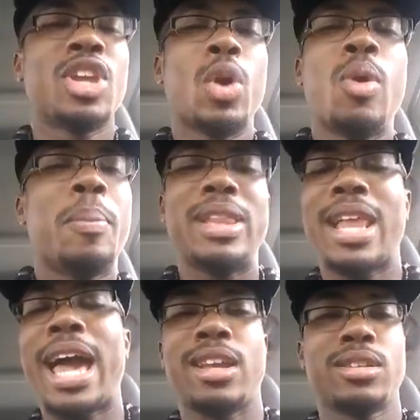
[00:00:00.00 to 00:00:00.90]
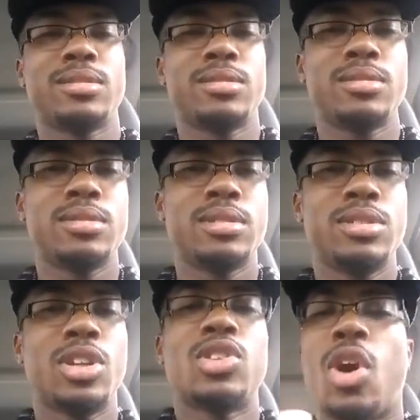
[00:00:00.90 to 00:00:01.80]
there will be light.
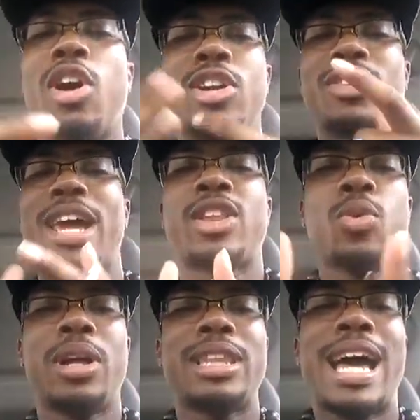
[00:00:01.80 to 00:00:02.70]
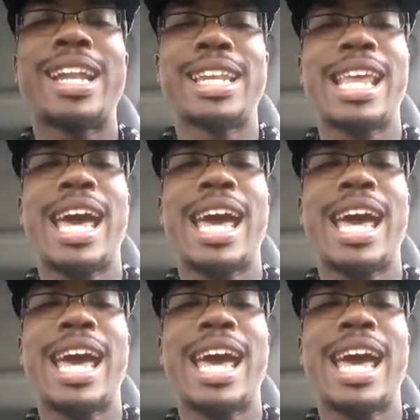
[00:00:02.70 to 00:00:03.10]
The darkness had to allow the